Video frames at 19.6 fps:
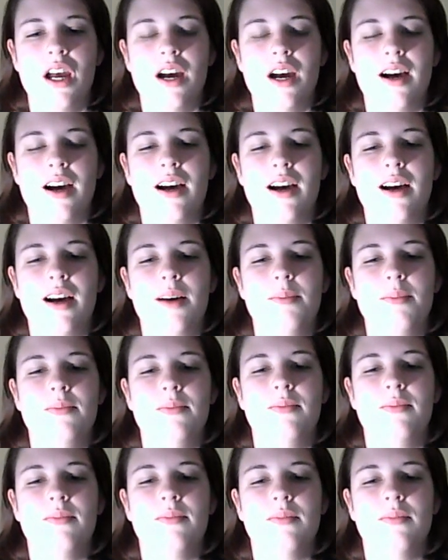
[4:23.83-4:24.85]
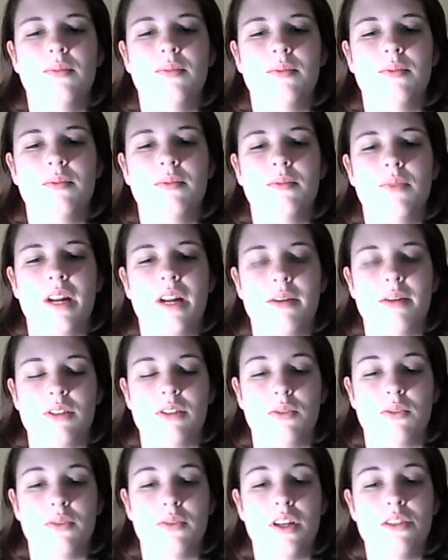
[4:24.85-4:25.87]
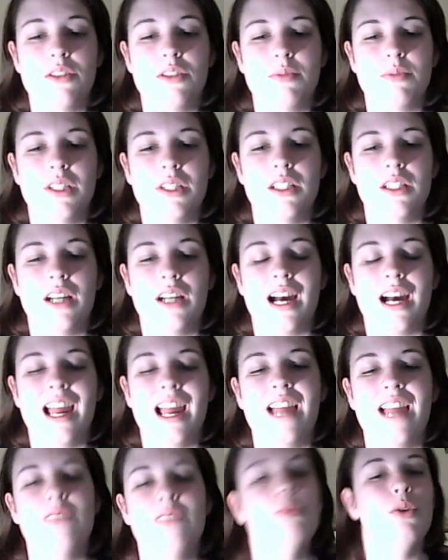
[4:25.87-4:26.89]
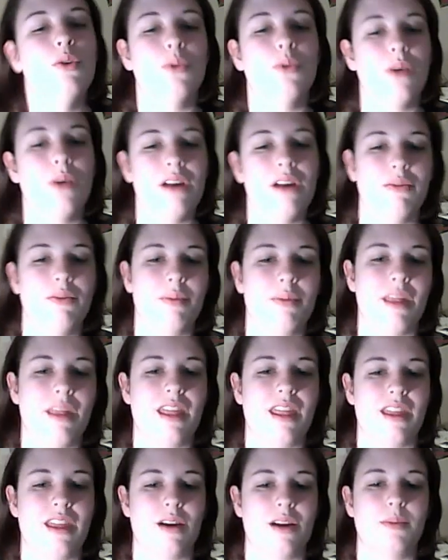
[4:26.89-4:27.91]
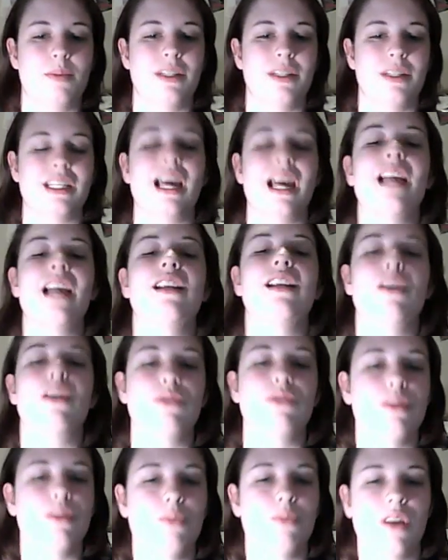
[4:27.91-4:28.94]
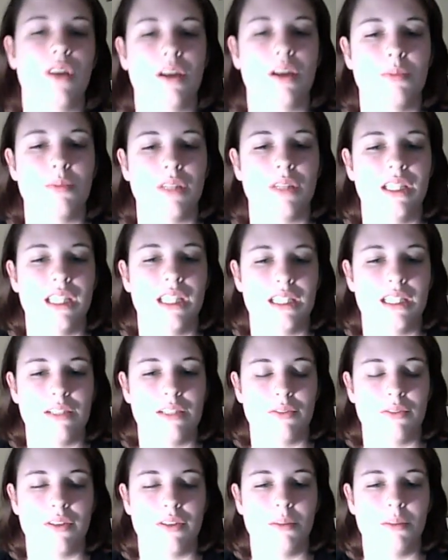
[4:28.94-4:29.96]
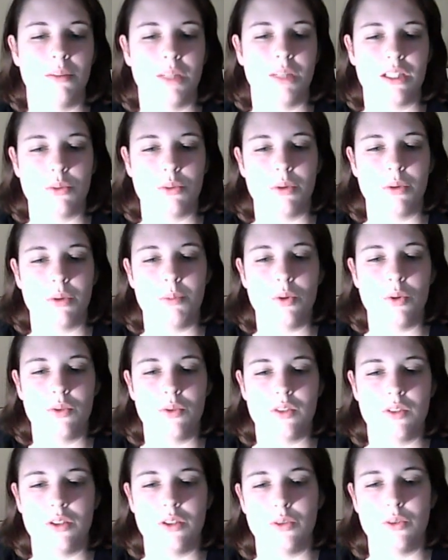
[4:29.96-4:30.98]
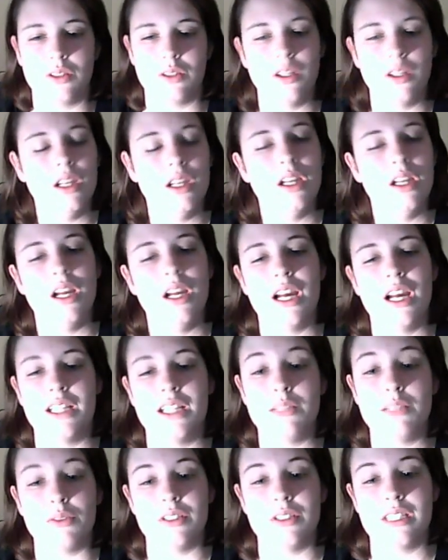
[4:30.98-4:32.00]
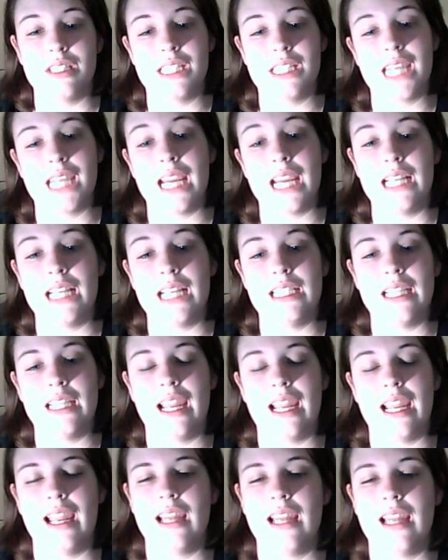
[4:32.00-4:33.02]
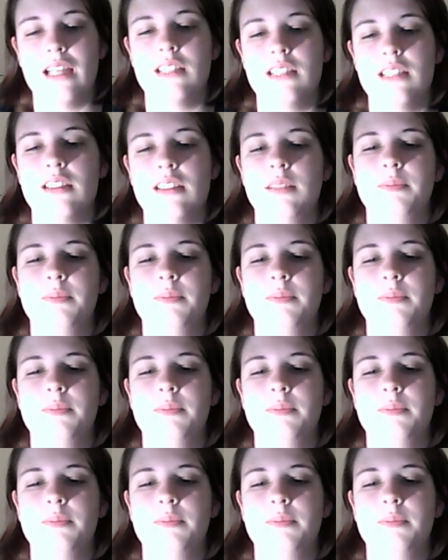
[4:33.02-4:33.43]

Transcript: when I was a freshman, I had to move away from that therapist. I had to go somewhere completely different because we moved to a different state, and